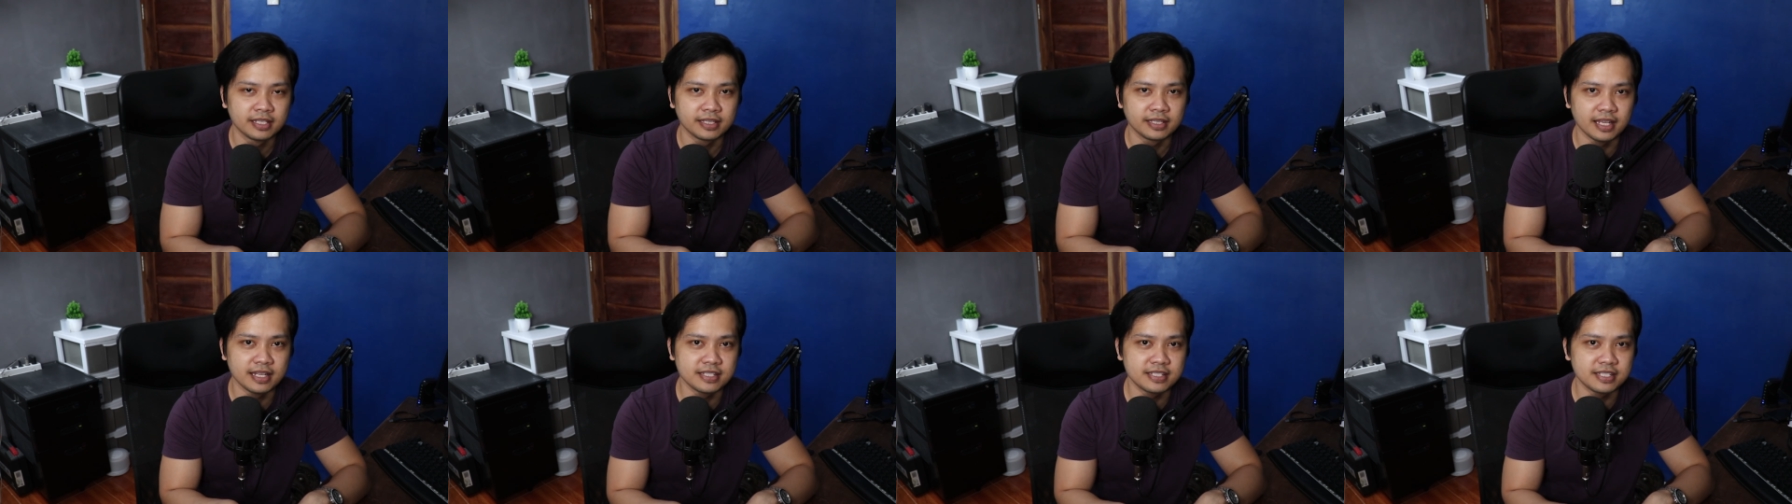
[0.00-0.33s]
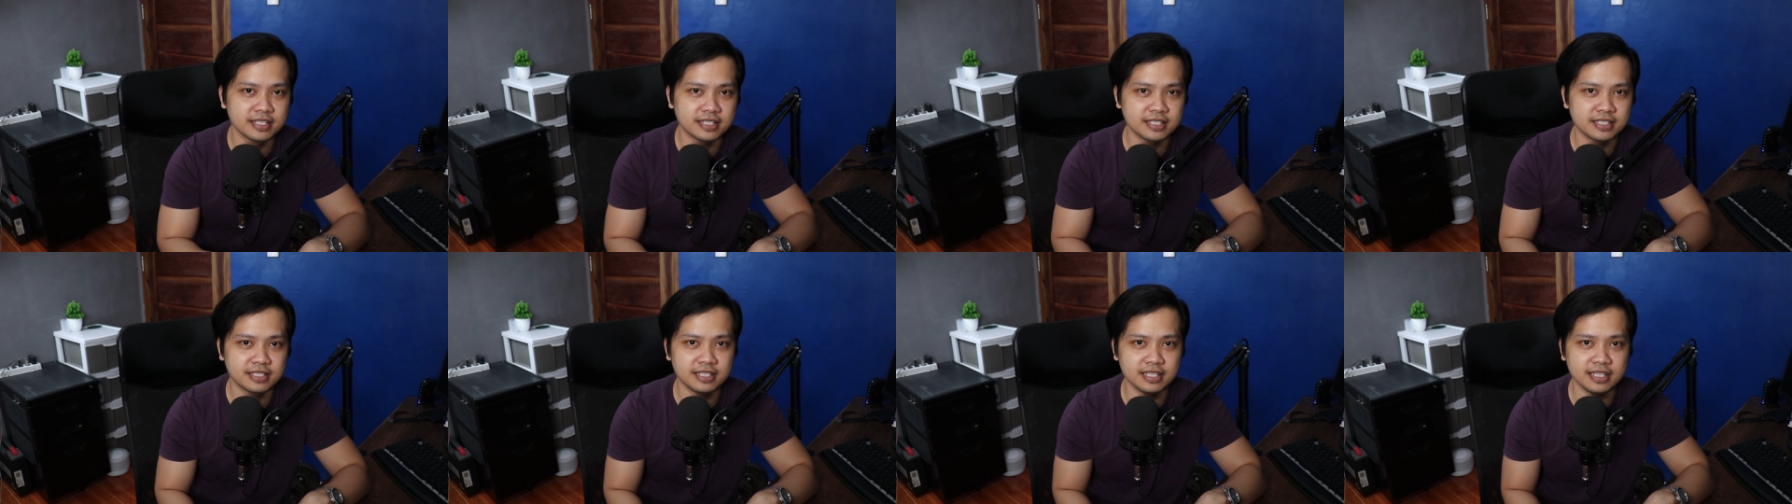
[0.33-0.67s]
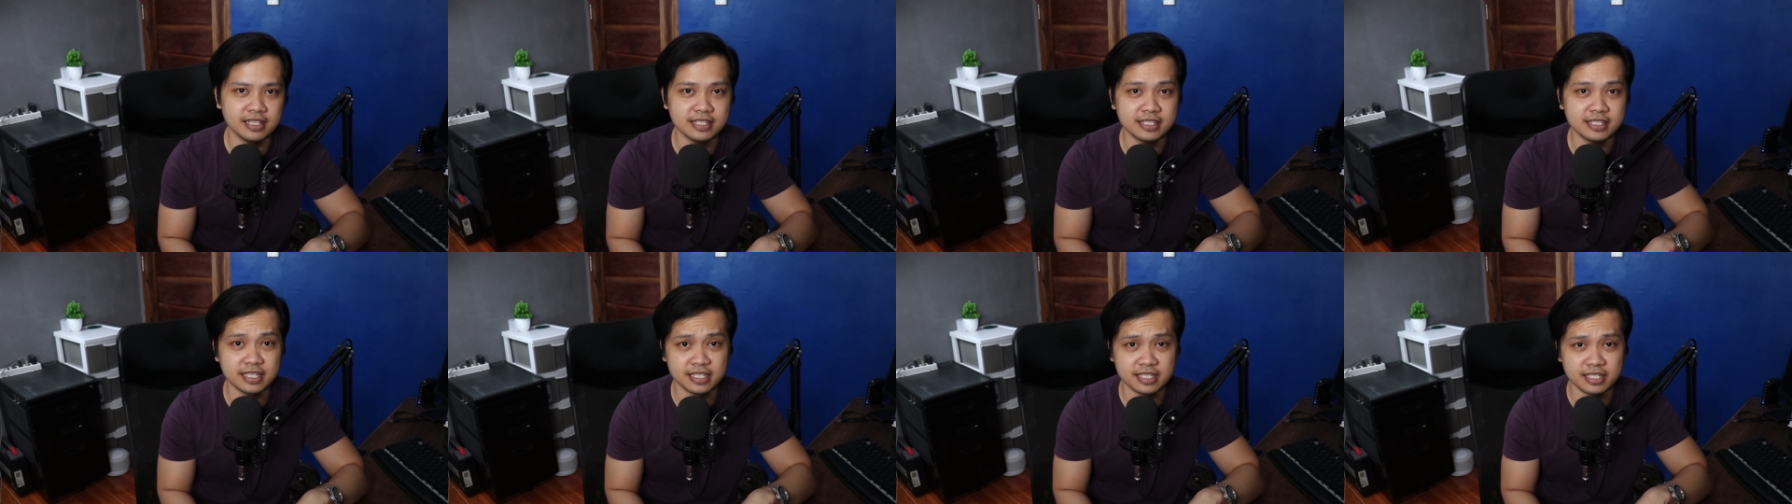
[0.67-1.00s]
ten
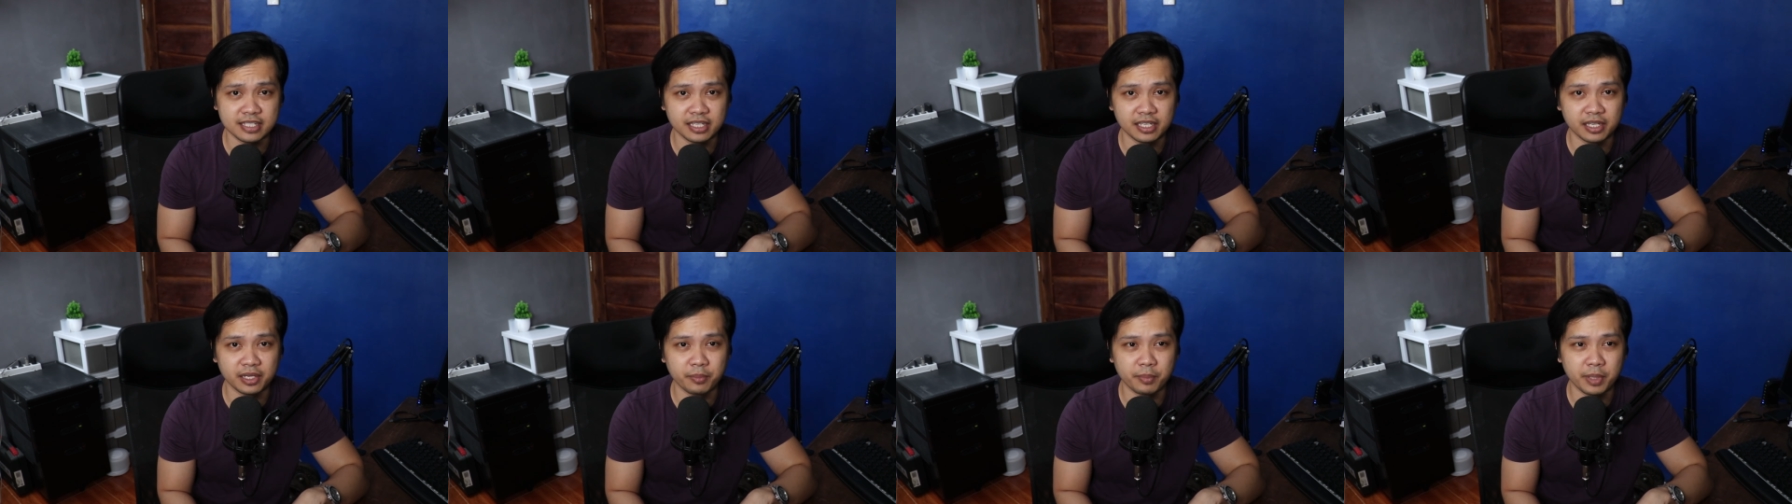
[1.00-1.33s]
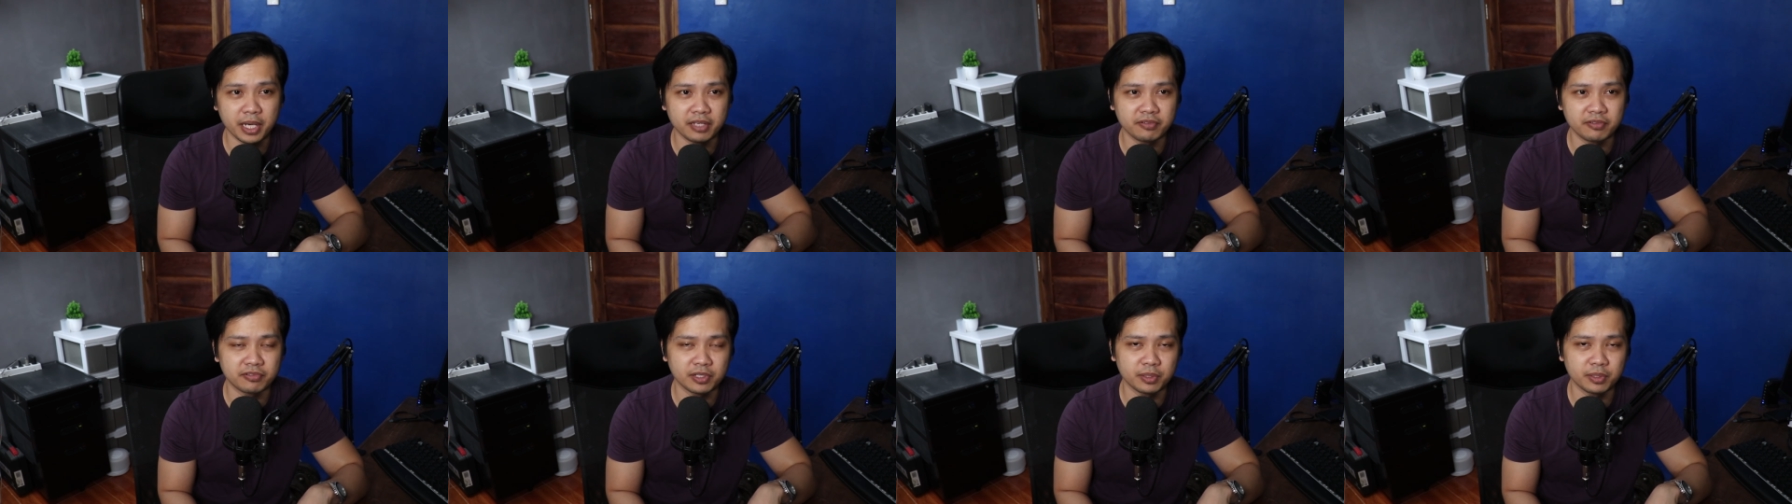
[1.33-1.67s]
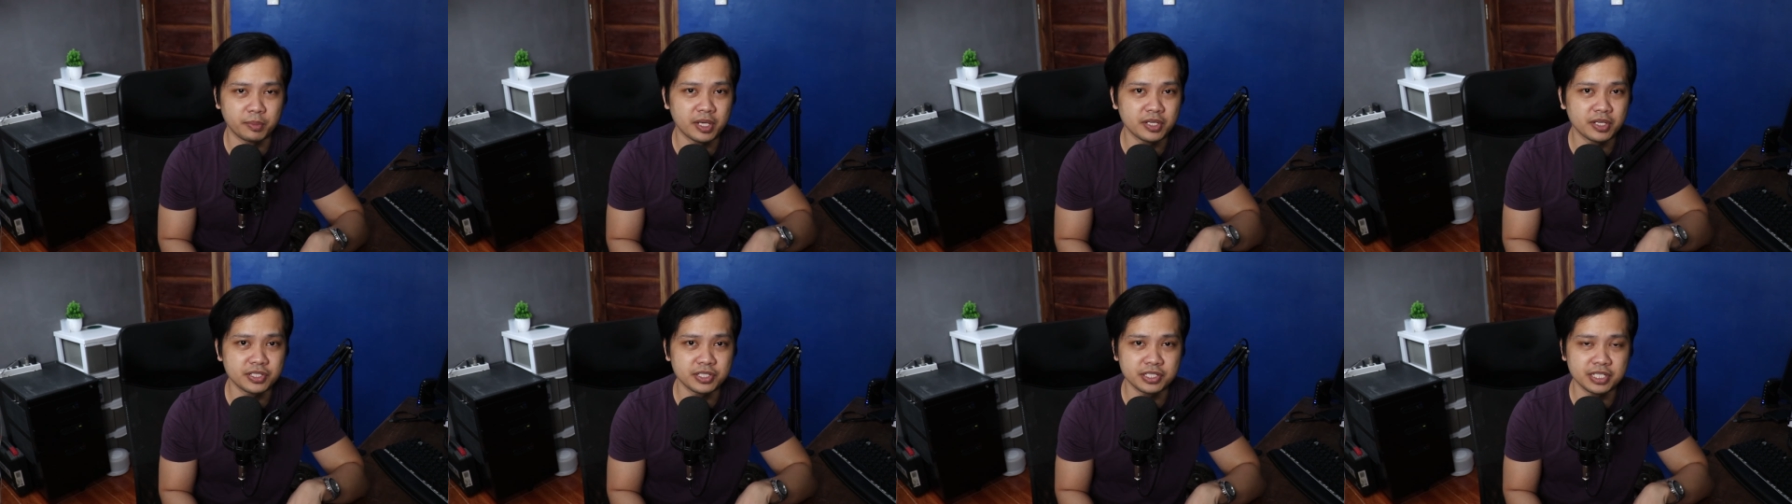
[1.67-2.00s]
sixty six gigabyte for
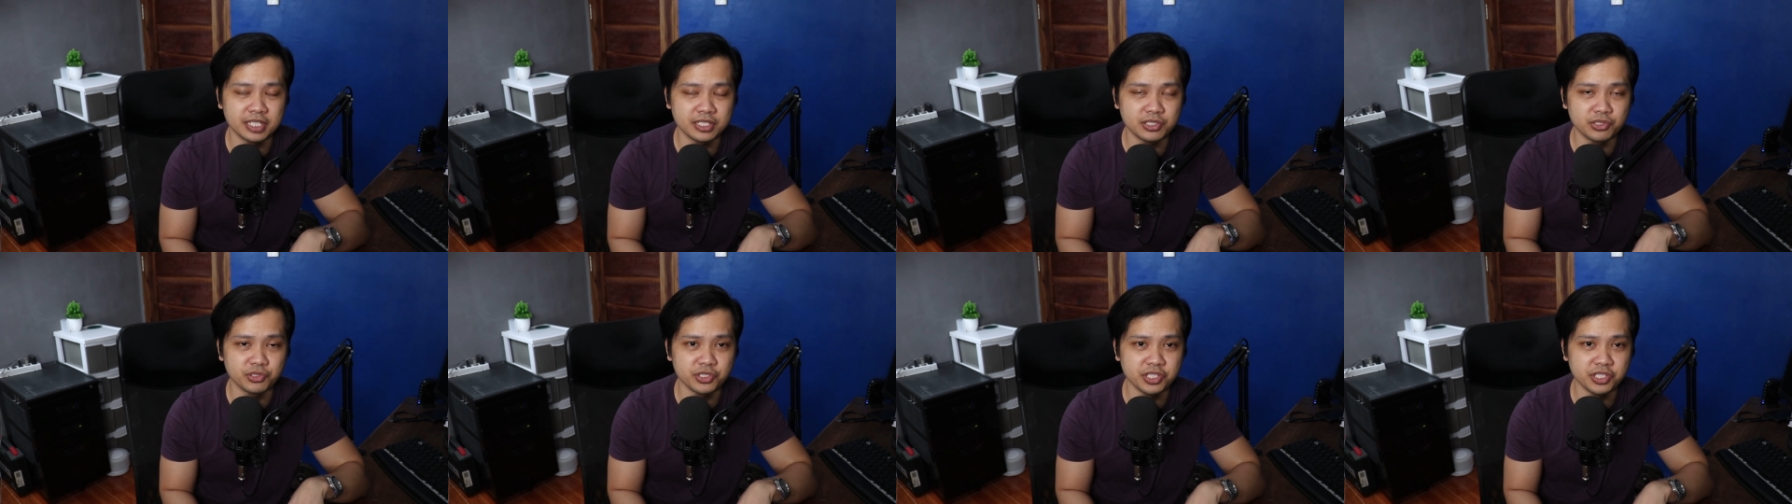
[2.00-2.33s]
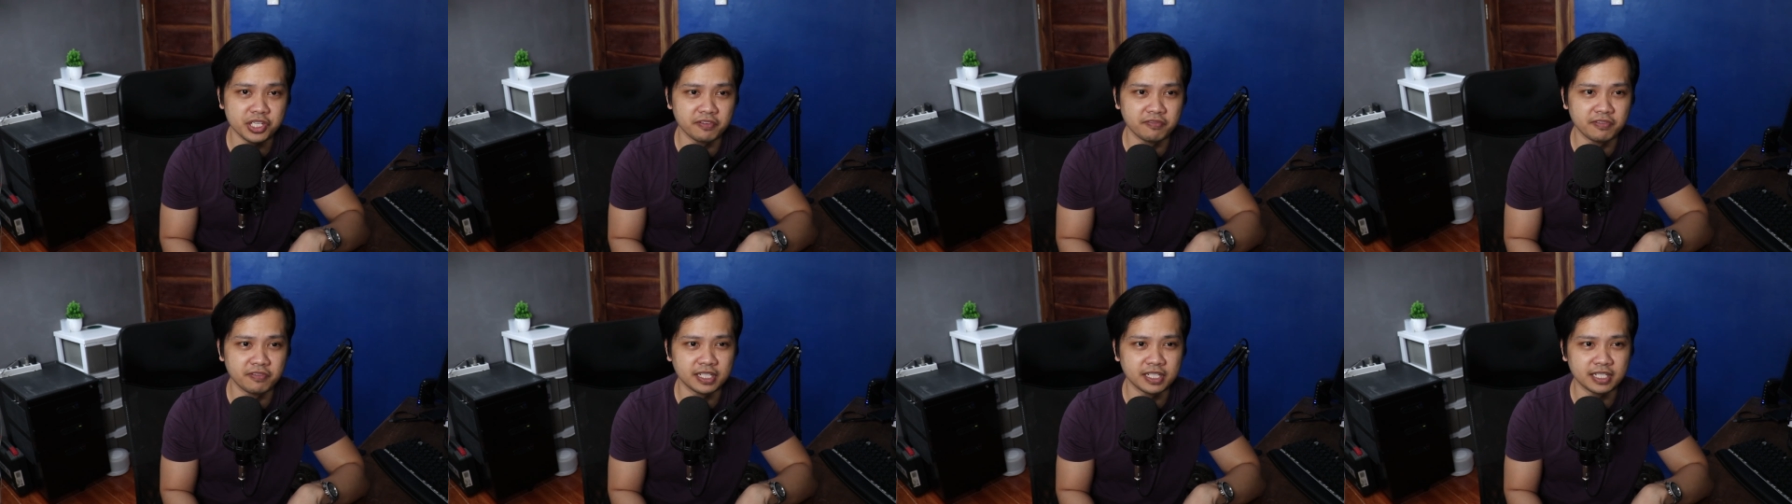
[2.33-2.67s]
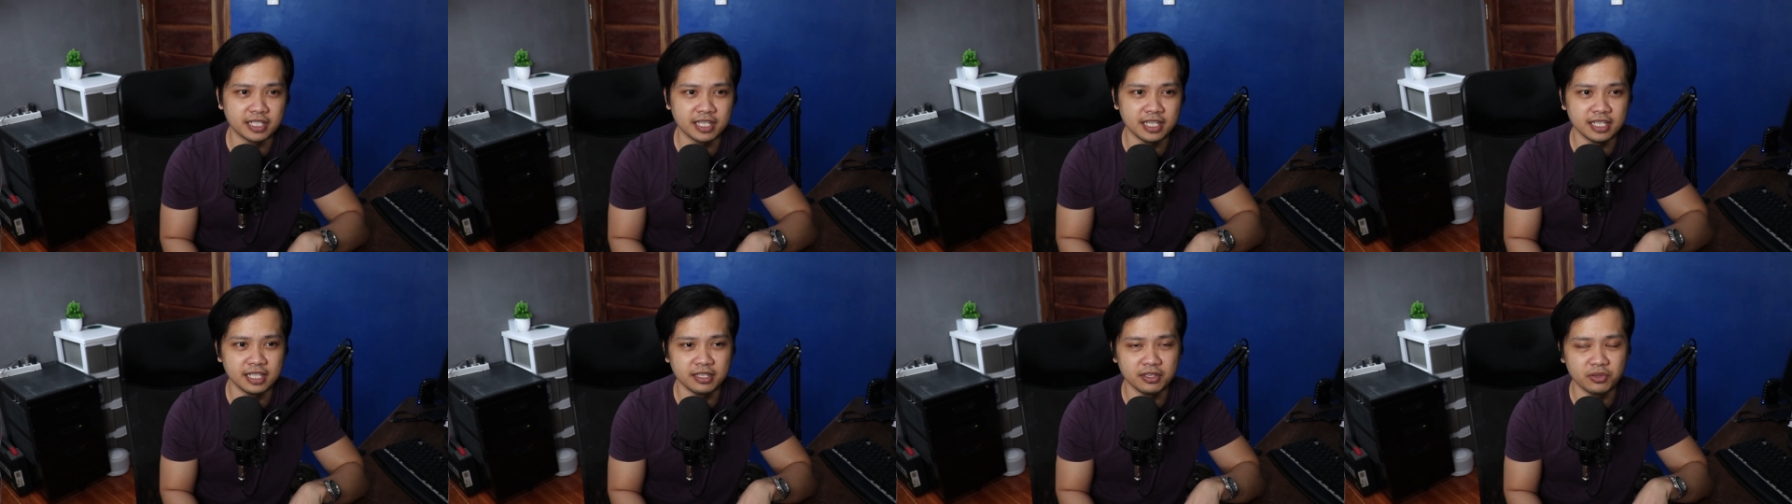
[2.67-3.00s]
about six to seven
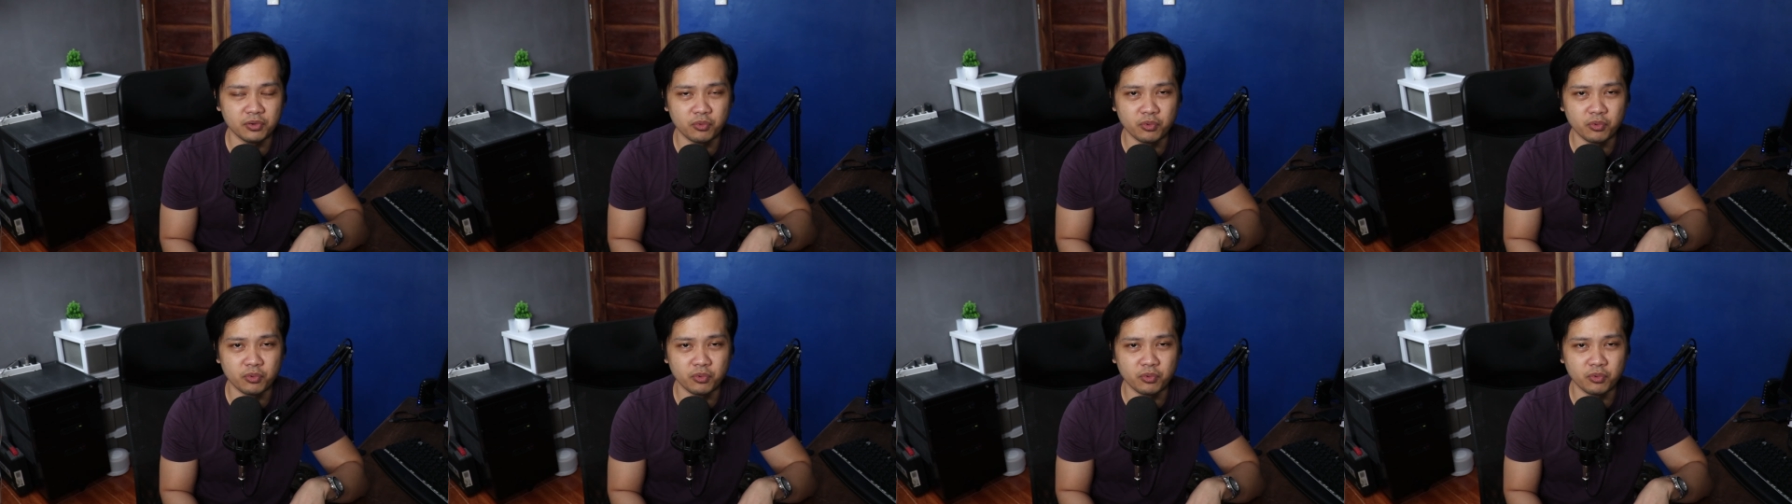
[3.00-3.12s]
K.